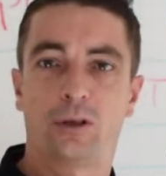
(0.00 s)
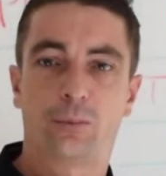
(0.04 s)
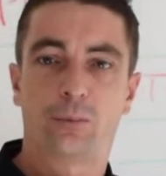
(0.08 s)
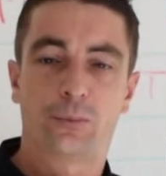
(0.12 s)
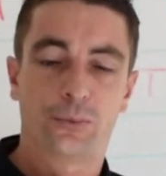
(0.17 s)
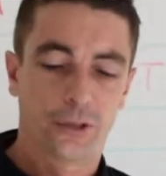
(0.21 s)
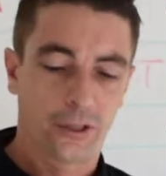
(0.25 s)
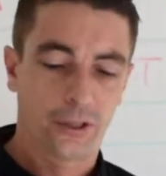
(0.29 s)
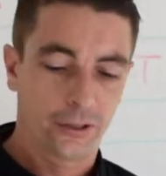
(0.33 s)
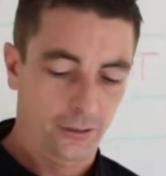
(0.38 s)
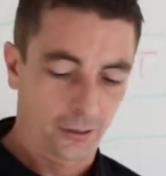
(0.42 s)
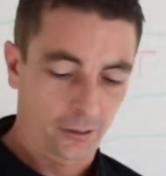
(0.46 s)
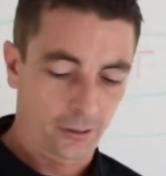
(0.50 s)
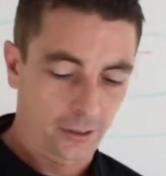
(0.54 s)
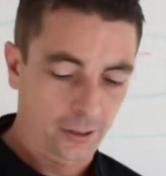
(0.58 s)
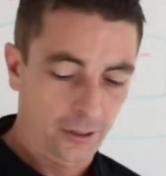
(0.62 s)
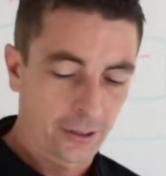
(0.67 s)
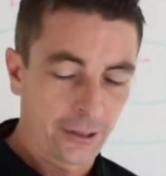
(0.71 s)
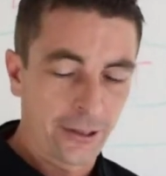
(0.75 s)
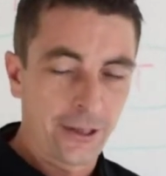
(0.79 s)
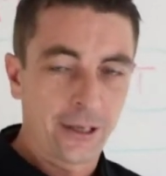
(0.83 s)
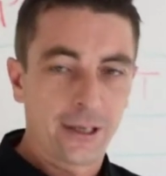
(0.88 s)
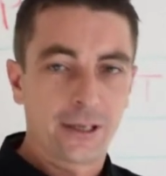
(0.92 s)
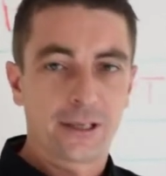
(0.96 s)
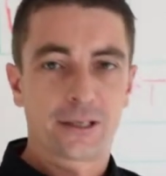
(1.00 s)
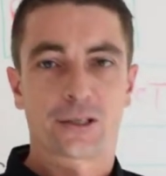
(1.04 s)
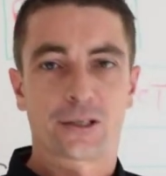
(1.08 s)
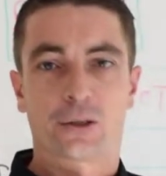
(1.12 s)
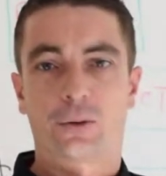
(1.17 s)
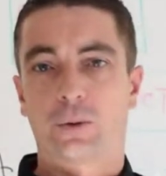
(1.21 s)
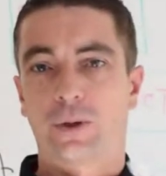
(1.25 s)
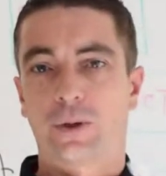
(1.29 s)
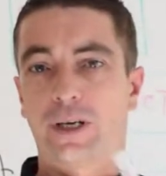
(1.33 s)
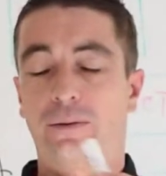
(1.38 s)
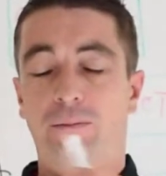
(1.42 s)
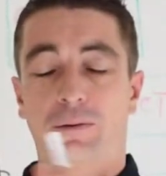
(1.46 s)
product.
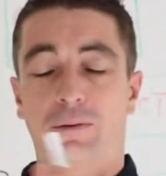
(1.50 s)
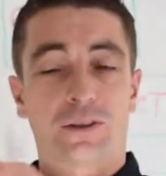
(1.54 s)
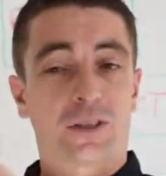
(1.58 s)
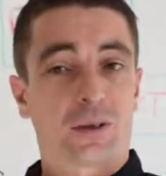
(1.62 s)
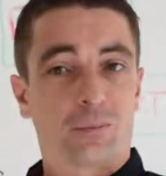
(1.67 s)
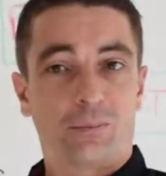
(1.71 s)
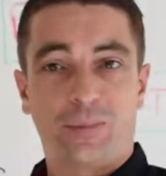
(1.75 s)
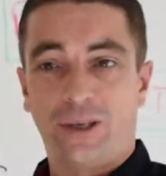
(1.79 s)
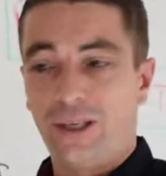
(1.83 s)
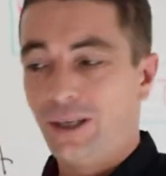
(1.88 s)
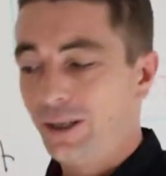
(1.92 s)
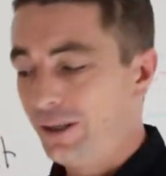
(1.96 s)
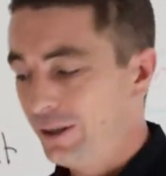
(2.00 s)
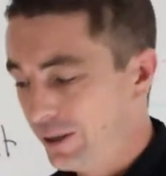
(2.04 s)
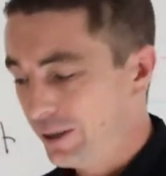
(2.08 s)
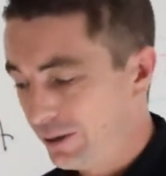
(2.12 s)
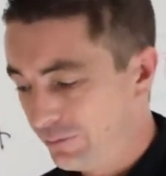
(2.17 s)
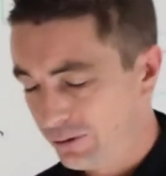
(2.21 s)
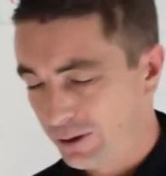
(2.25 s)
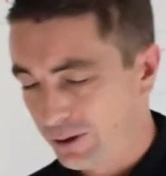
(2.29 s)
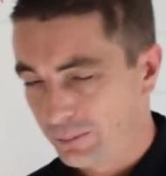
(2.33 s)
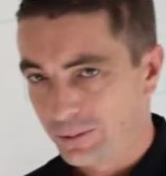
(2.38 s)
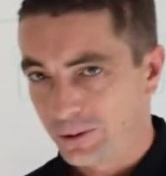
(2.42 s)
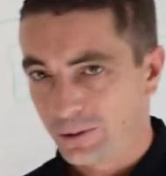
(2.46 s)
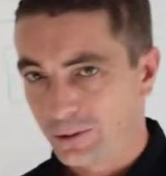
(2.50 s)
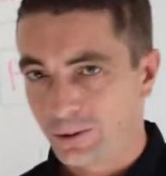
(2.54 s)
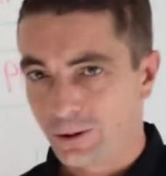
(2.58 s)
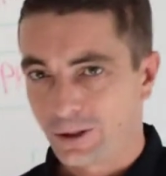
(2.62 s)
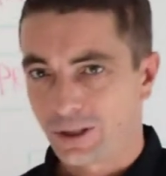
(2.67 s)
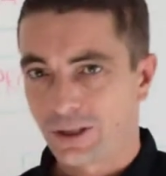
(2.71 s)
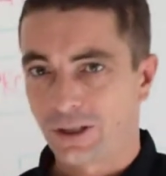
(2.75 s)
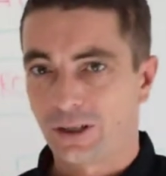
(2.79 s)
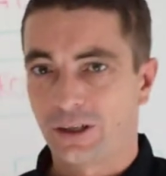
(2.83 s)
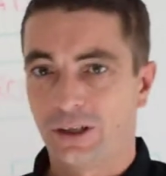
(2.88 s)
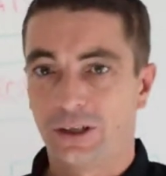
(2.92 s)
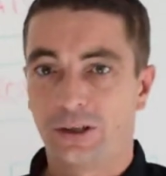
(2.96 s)
So if it's a PDF
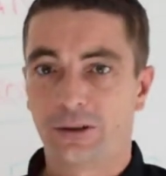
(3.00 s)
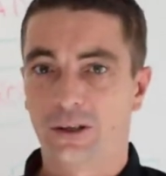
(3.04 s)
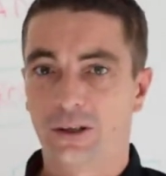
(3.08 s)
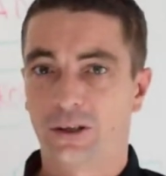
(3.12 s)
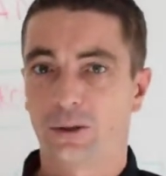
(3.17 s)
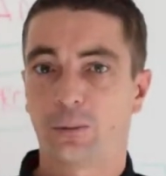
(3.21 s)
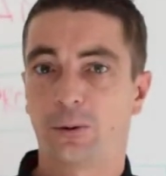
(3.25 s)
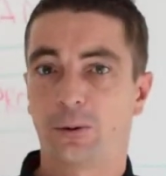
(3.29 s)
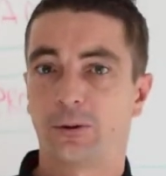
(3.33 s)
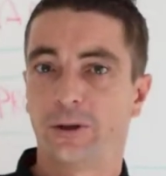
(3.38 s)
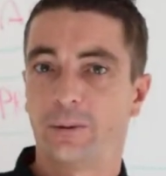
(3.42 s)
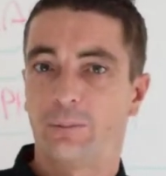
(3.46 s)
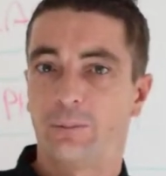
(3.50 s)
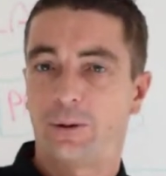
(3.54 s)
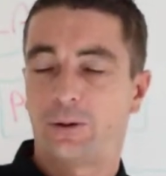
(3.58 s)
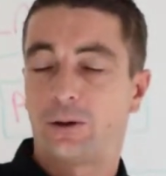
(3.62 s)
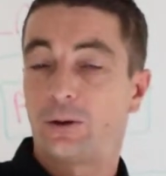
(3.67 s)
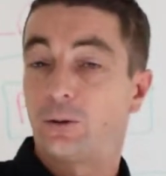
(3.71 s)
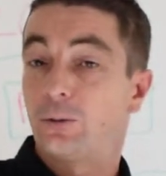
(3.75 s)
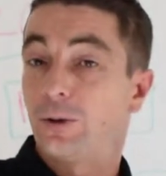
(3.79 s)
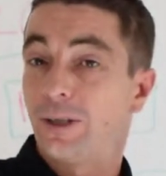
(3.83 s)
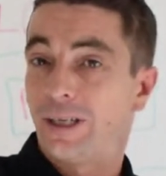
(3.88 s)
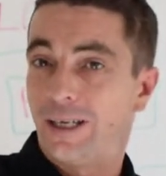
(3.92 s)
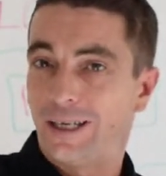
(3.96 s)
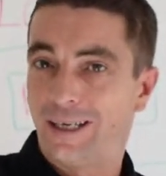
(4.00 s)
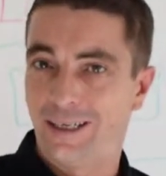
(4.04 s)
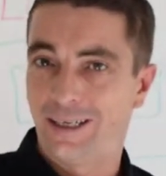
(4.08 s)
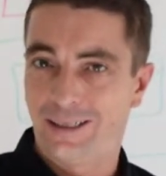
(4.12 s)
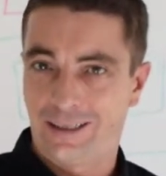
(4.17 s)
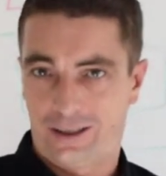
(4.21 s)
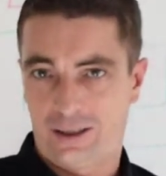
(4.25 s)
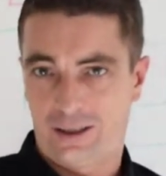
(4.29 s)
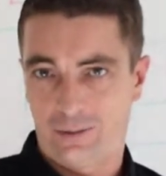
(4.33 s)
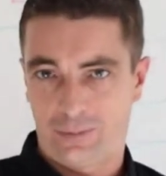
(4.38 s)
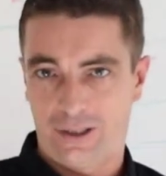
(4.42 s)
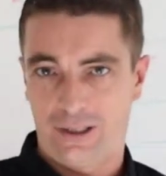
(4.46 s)
report, you need to worry about
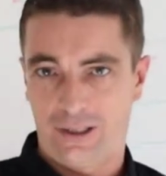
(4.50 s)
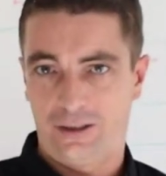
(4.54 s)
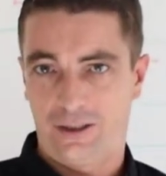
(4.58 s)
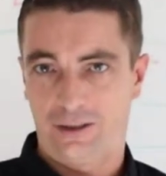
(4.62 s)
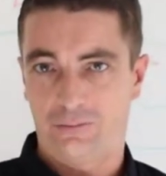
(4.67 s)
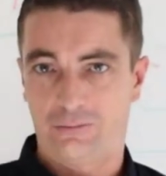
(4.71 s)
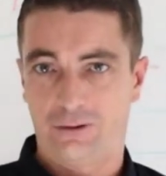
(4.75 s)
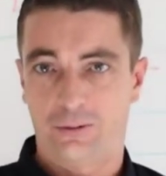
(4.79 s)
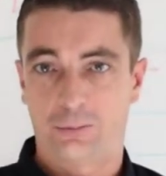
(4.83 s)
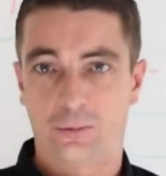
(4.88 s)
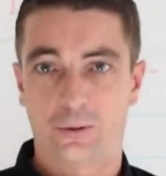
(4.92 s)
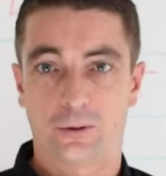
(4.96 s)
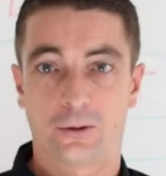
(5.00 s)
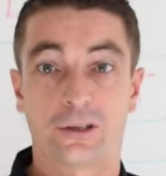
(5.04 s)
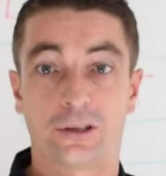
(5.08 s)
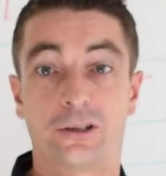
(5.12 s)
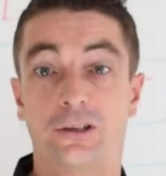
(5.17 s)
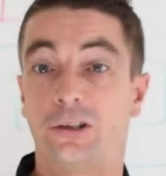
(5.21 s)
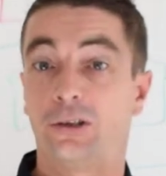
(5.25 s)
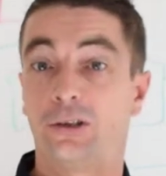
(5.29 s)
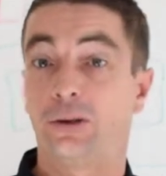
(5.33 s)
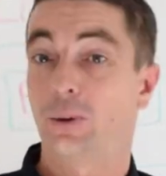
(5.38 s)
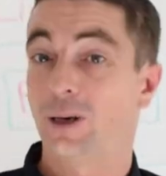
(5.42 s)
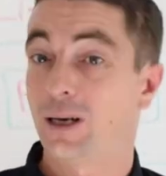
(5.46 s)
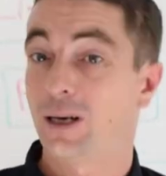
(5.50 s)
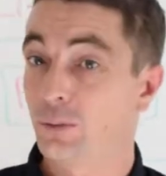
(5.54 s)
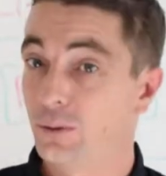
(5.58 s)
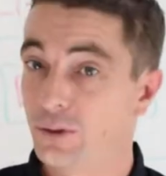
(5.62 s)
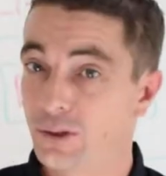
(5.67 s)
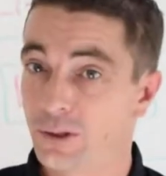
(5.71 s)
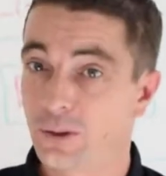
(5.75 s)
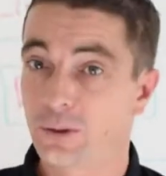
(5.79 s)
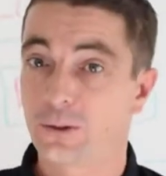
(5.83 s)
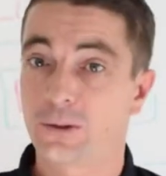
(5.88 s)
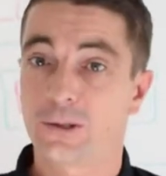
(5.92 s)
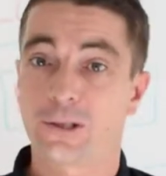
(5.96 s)
creating the PDF report. Do you
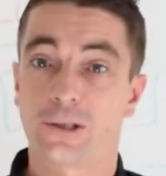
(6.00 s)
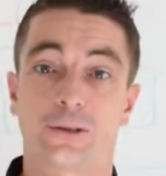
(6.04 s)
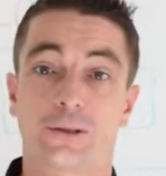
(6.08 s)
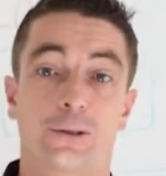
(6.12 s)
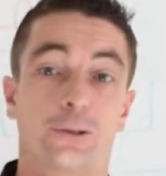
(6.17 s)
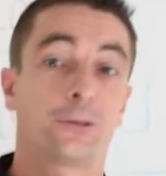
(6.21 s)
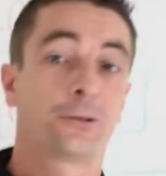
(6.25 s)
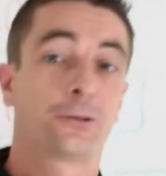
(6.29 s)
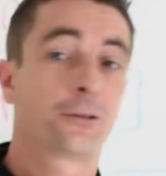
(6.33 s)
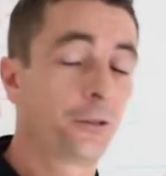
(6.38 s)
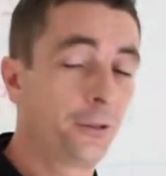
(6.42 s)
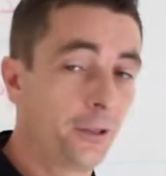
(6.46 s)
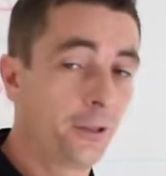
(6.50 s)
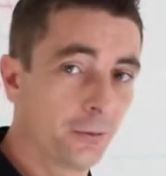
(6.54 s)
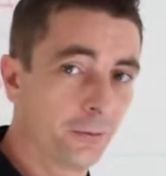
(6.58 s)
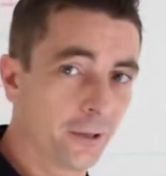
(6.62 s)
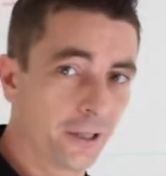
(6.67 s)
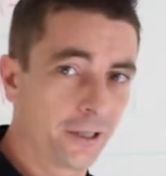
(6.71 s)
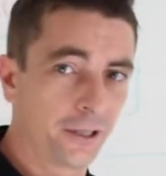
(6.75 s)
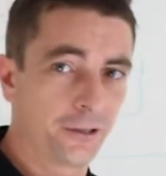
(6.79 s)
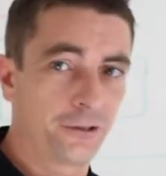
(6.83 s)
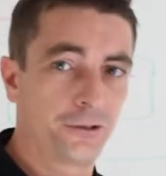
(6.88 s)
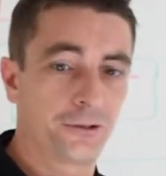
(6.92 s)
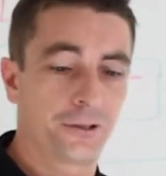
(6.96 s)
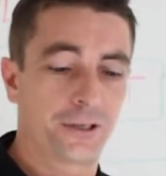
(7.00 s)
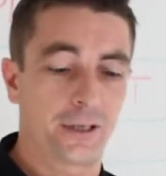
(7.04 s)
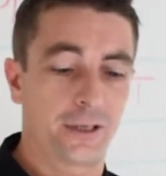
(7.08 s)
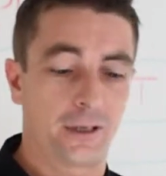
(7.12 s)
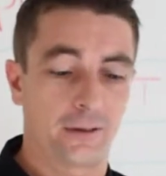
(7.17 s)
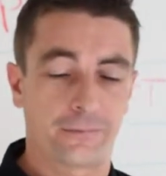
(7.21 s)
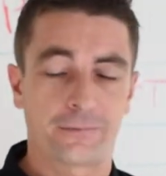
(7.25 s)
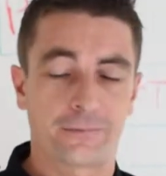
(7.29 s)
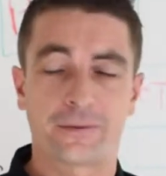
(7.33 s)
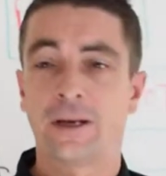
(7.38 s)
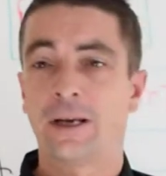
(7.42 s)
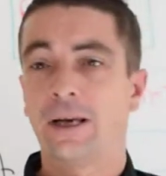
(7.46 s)
outsource it or do you write it
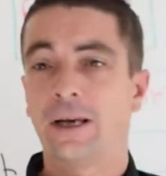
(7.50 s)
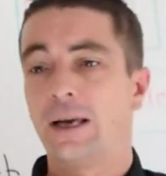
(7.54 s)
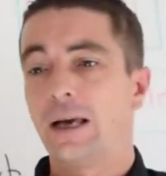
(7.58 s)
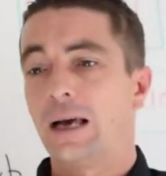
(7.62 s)
yourself?